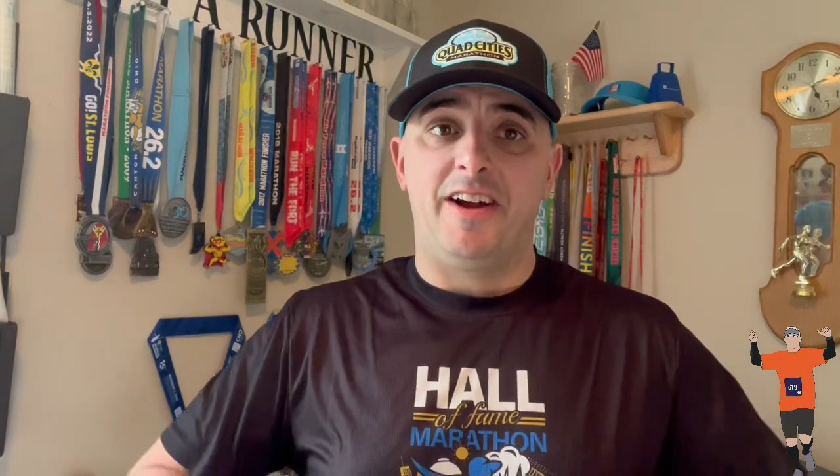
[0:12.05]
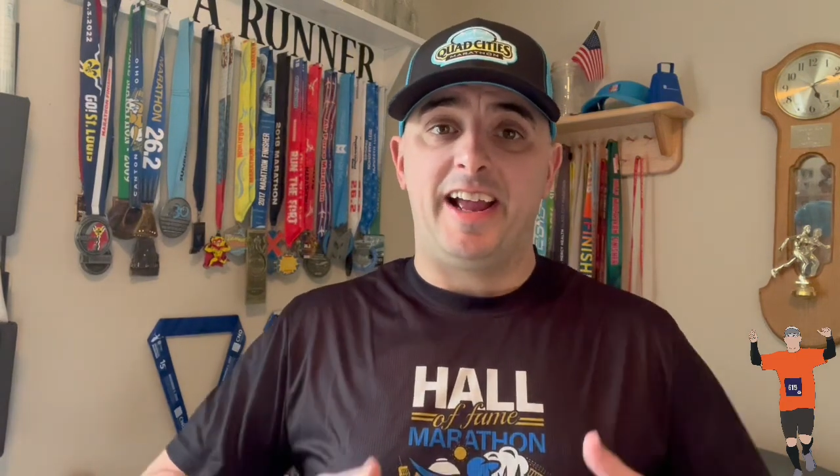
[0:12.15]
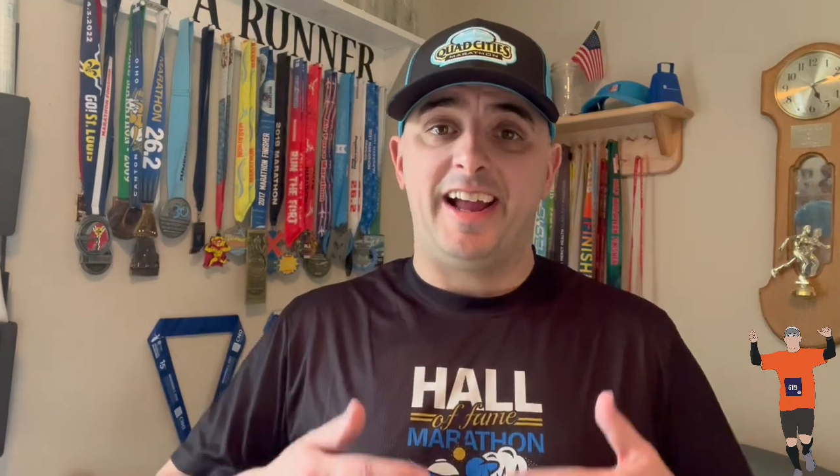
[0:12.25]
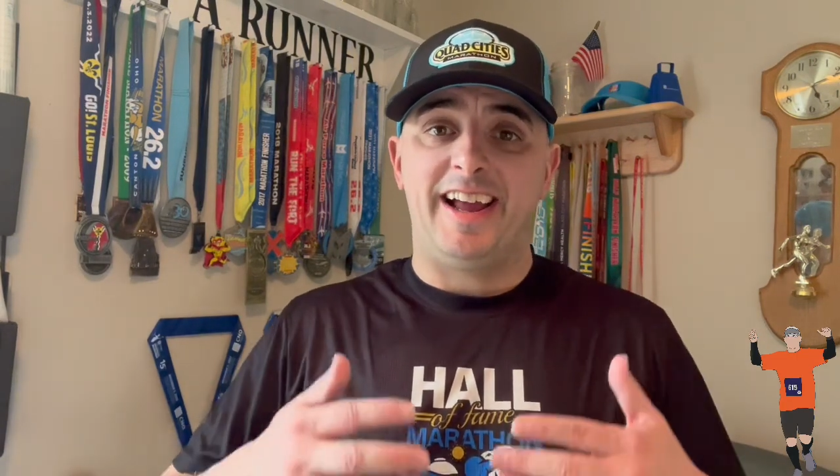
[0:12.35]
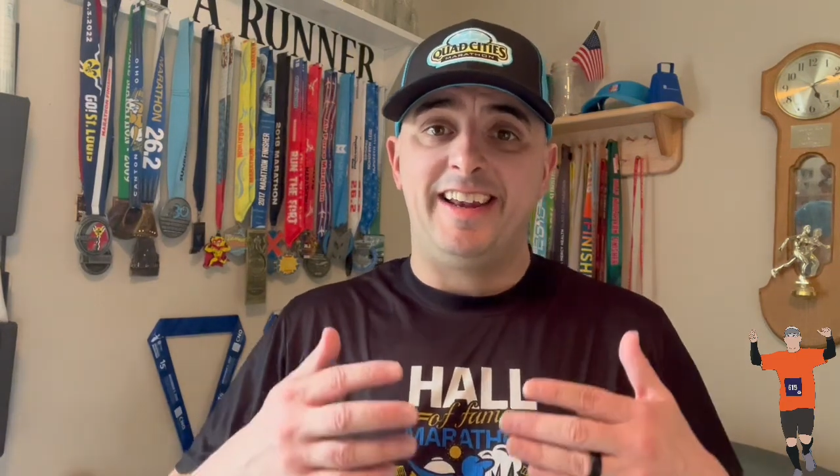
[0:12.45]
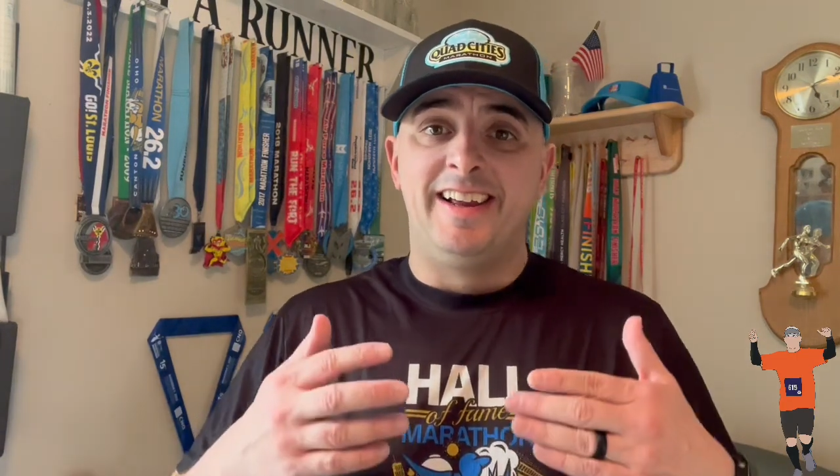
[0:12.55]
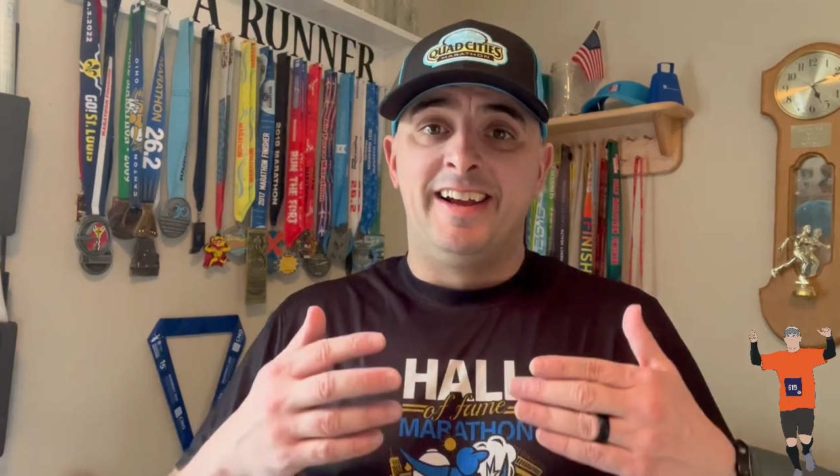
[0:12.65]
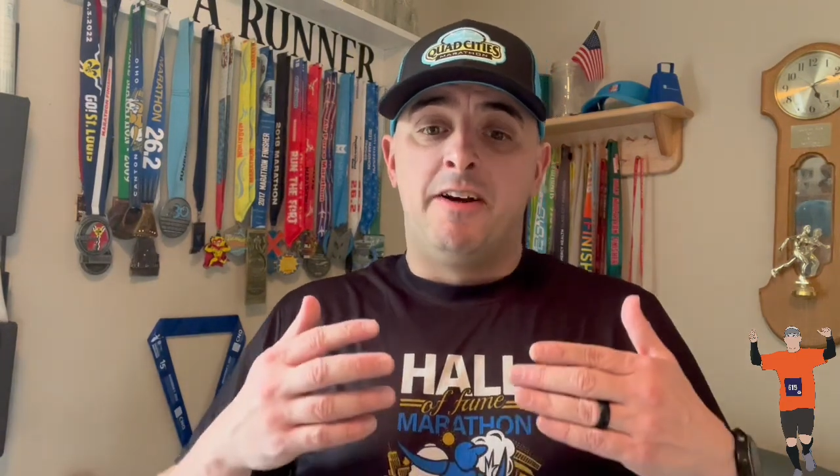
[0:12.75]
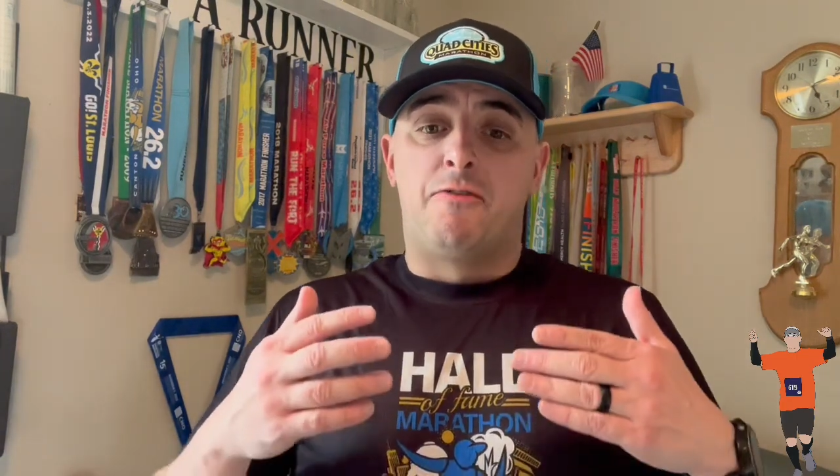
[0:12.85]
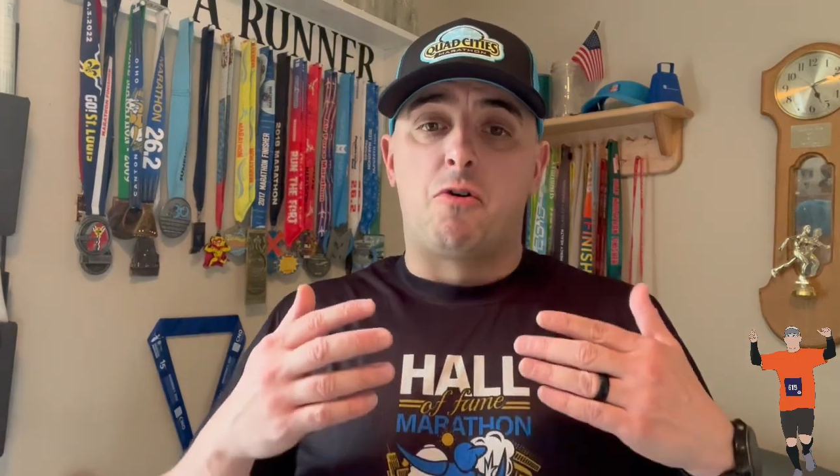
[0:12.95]
And
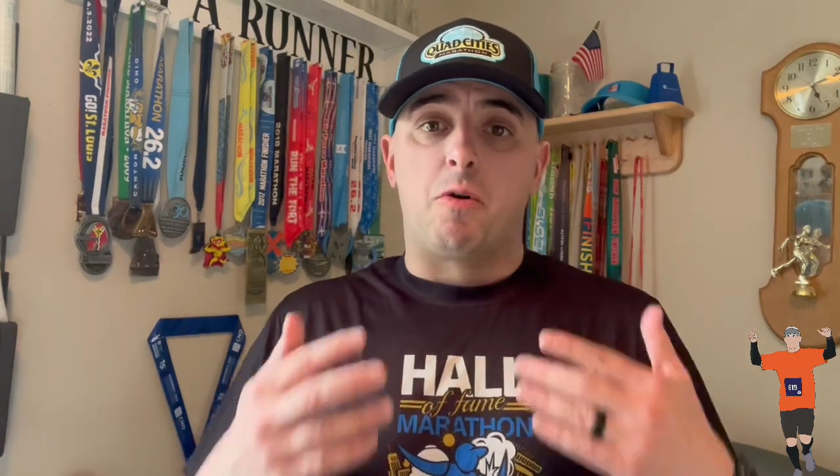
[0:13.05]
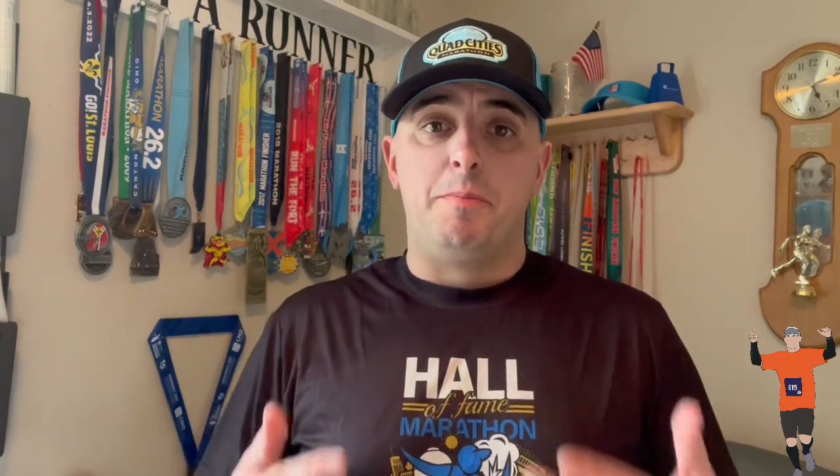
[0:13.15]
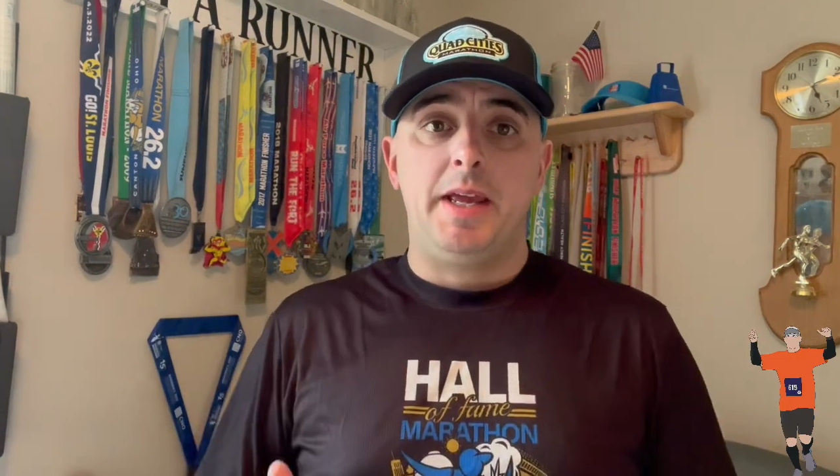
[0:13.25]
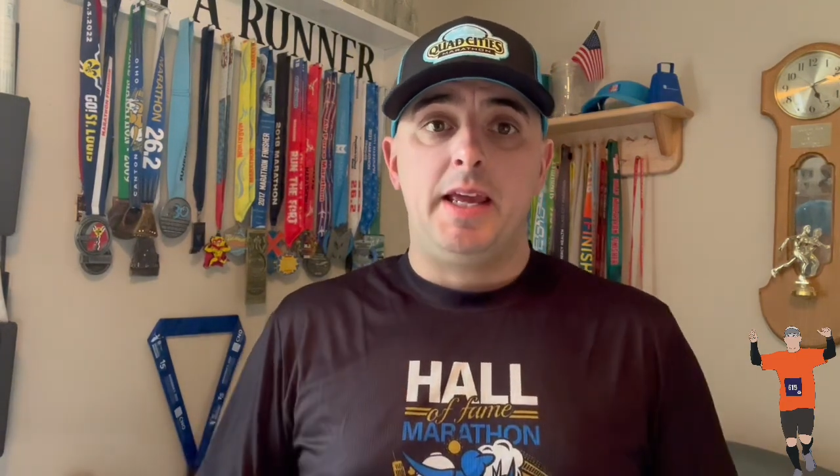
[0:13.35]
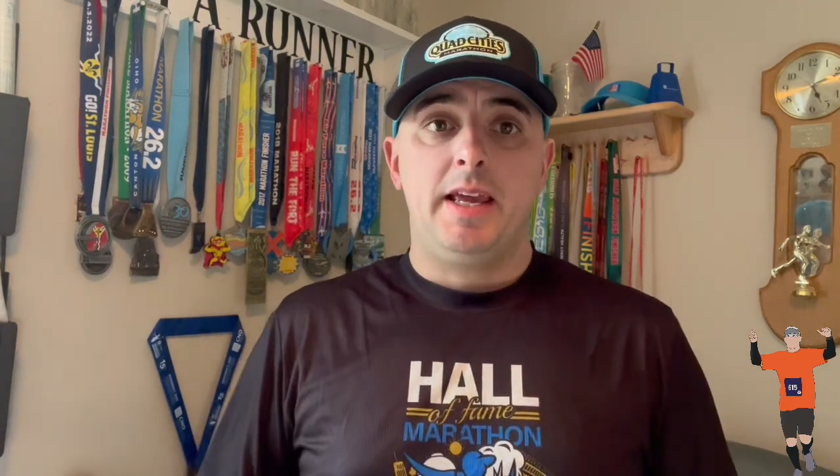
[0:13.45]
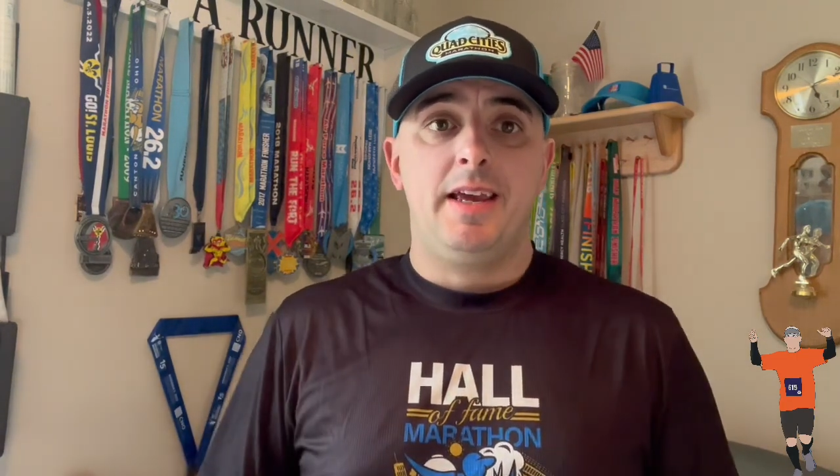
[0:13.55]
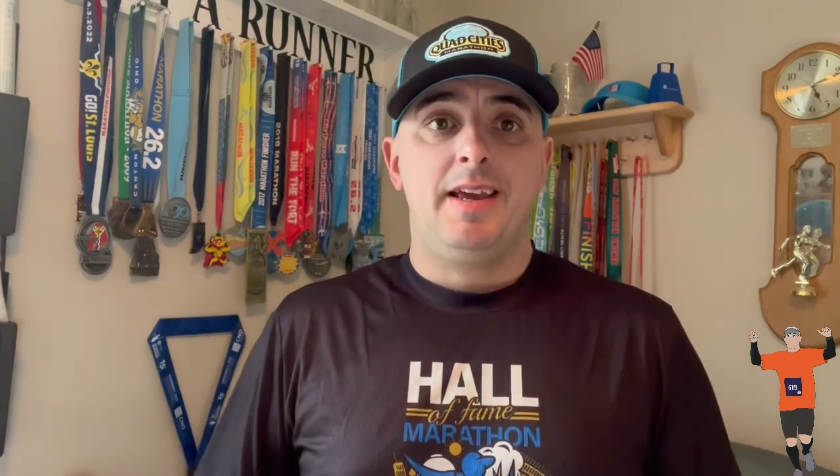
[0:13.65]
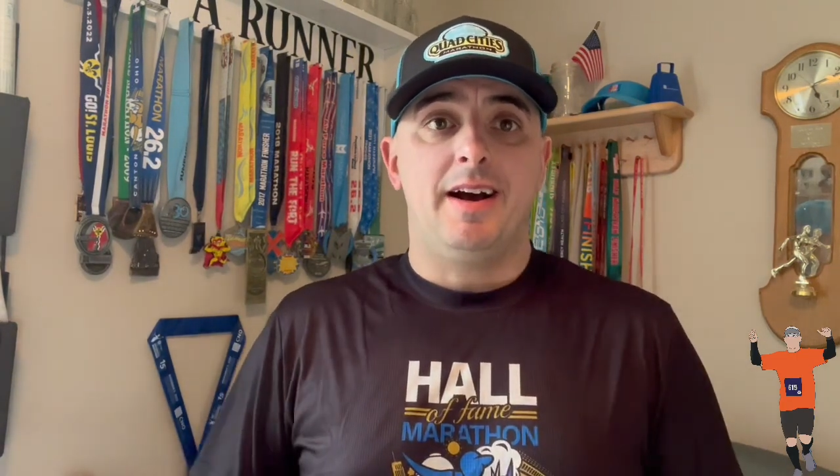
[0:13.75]
for me,